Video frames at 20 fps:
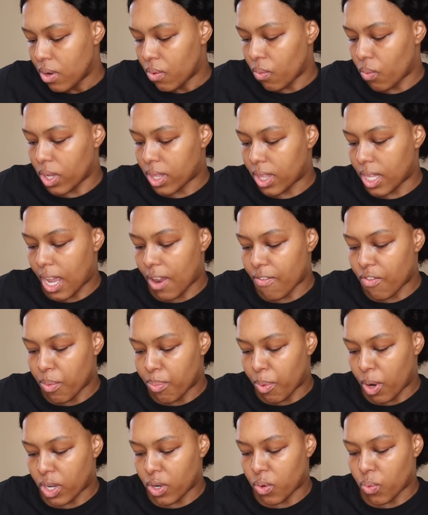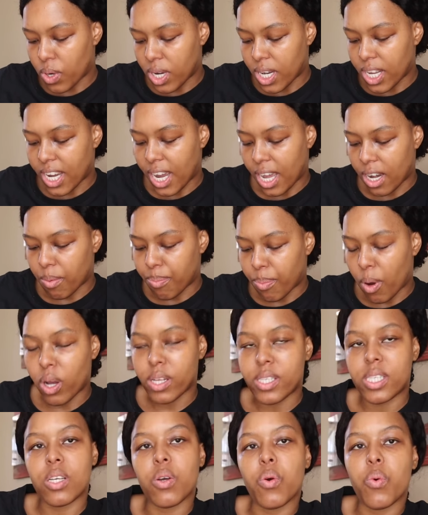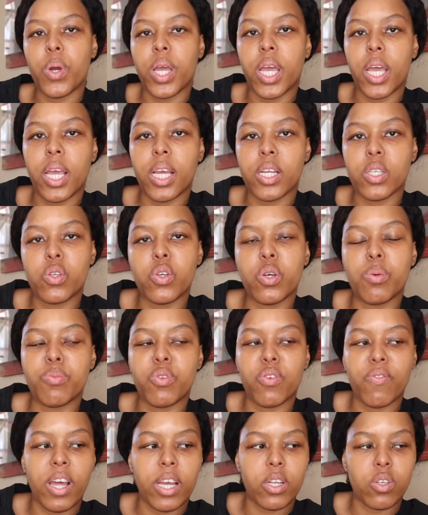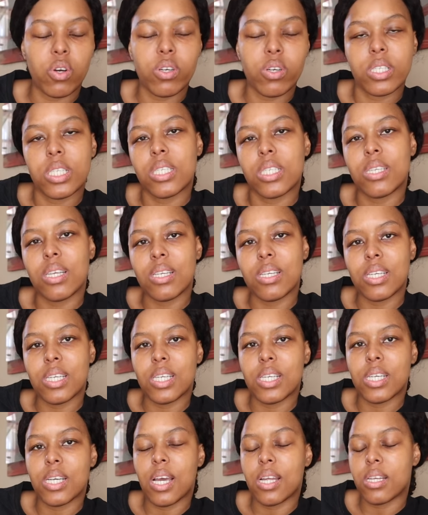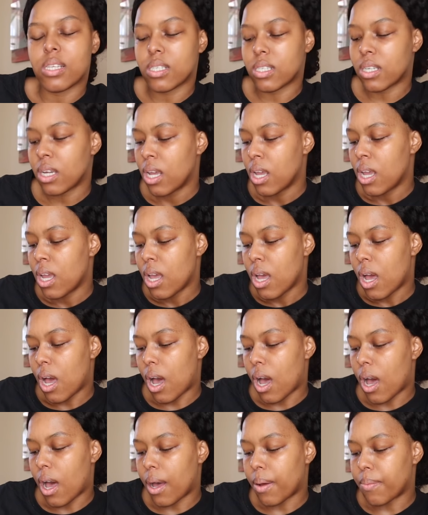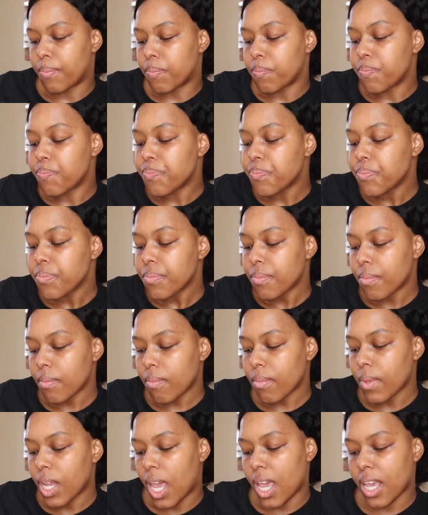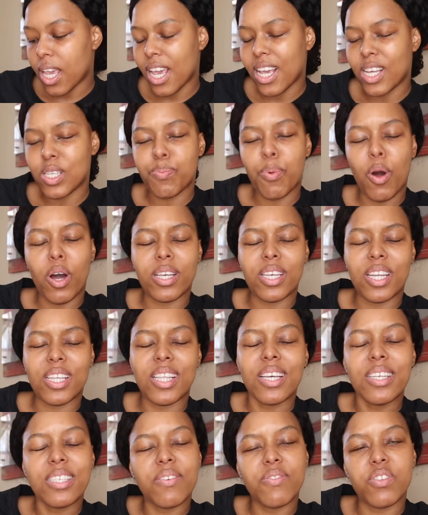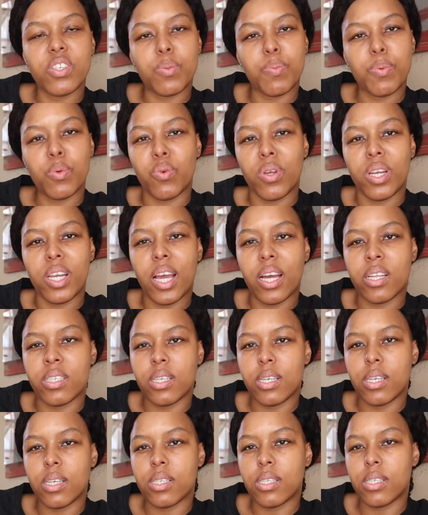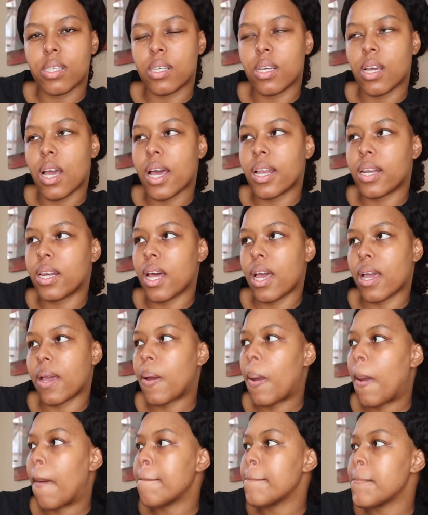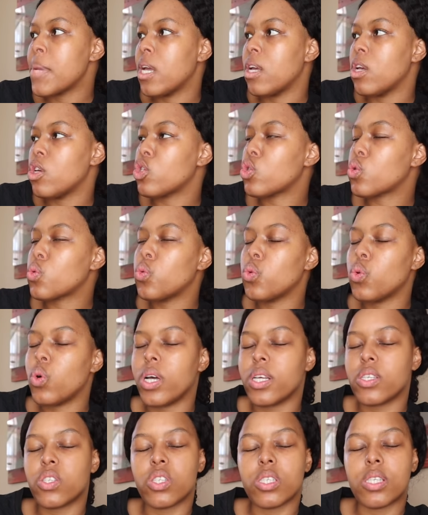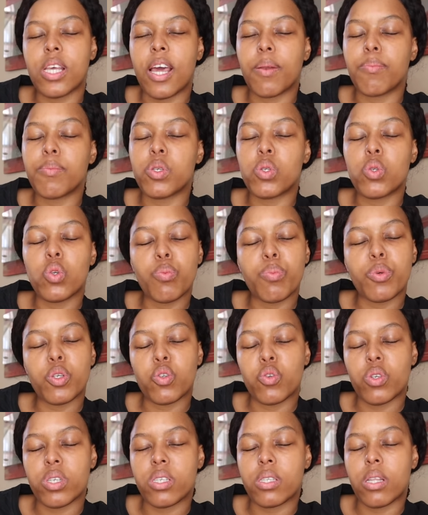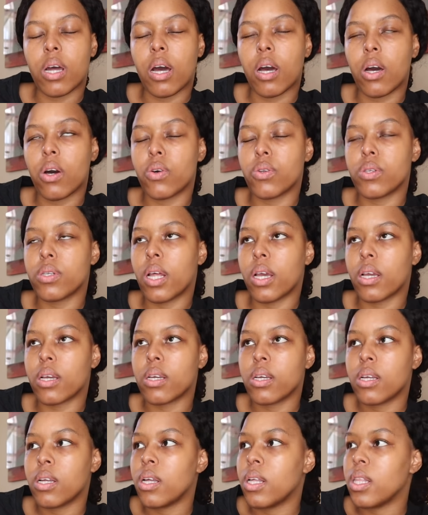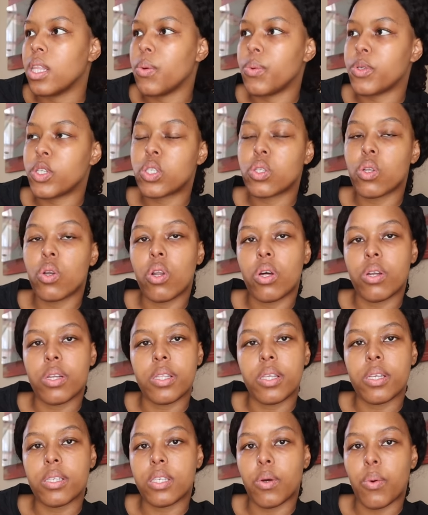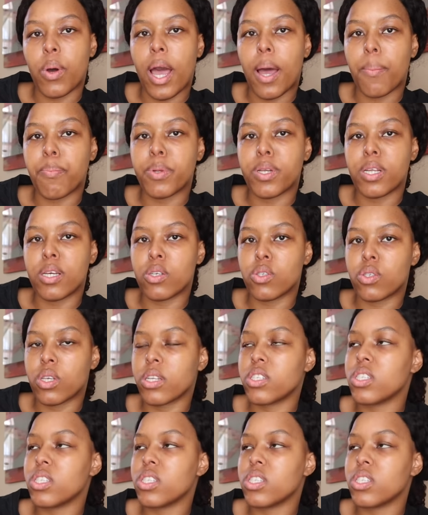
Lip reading: with everybody really kind of passing away in terms of like Dr. Cindy and AKA's partner, things have just been really uneasy, and like, school has just had me super stressed out. Like, there were just a lot of things that were happening, so I